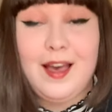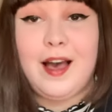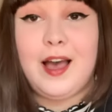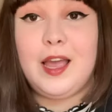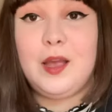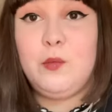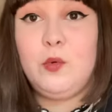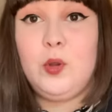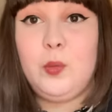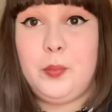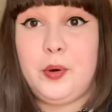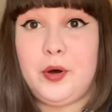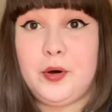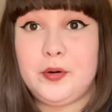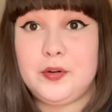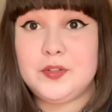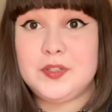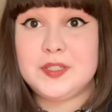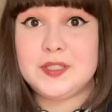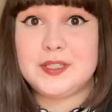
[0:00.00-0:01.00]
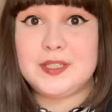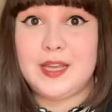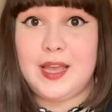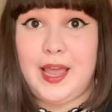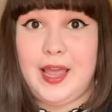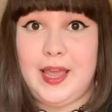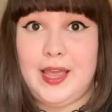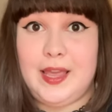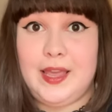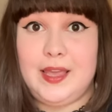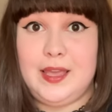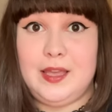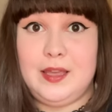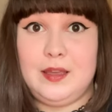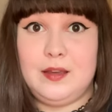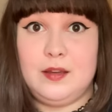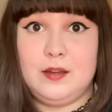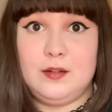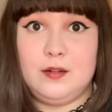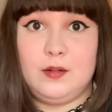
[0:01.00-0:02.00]
I will post
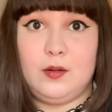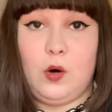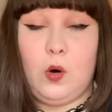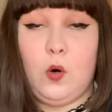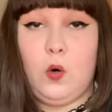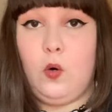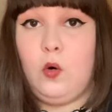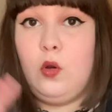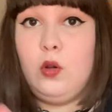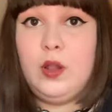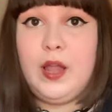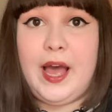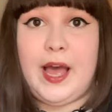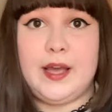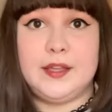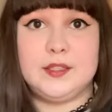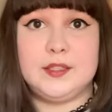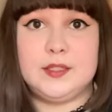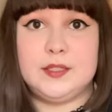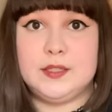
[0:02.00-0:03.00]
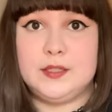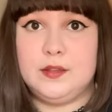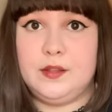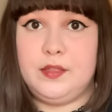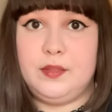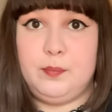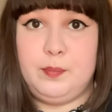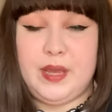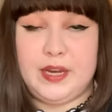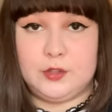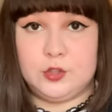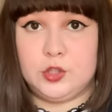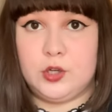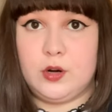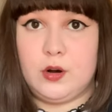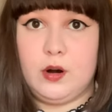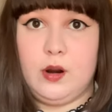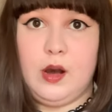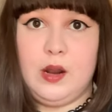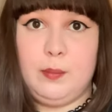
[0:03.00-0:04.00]
a whole ass
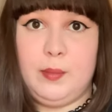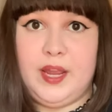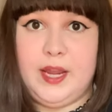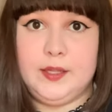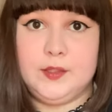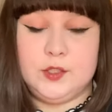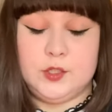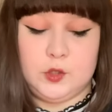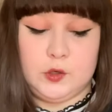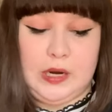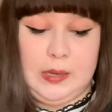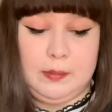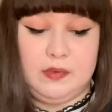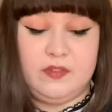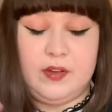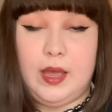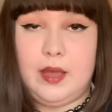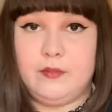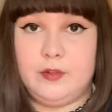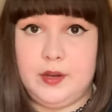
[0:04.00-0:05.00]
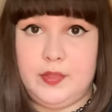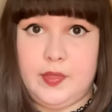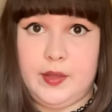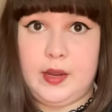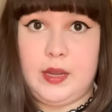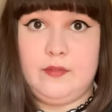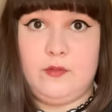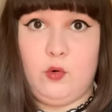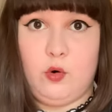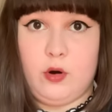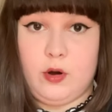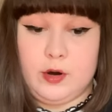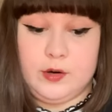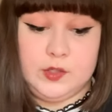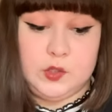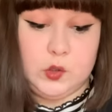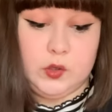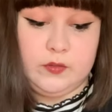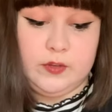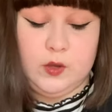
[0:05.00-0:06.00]
picture on my Instagram of everything I've ordered.
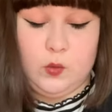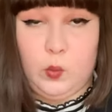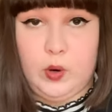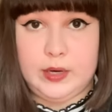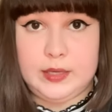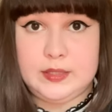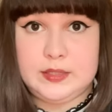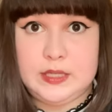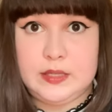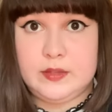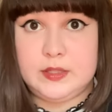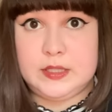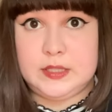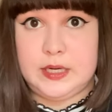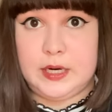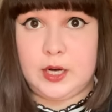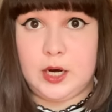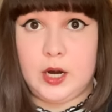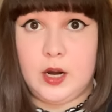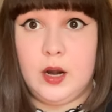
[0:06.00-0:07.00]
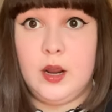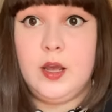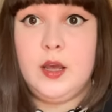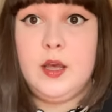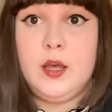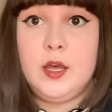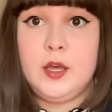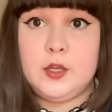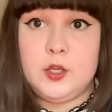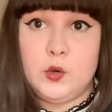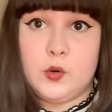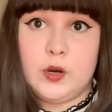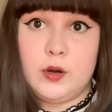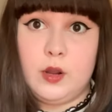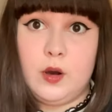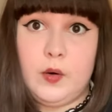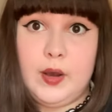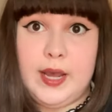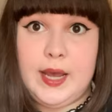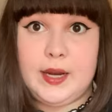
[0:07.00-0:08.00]
So if you want to see the sticker, you can
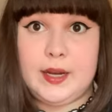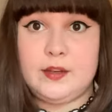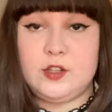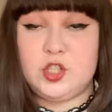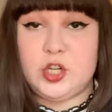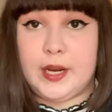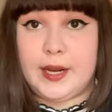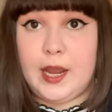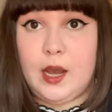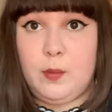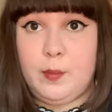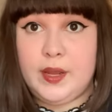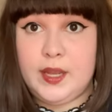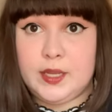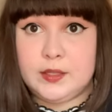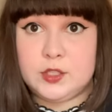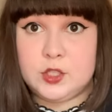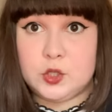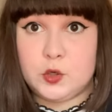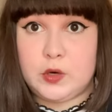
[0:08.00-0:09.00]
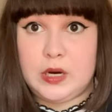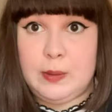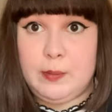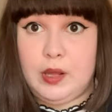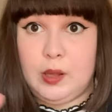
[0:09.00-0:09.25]
go ahead and check out my Instagram.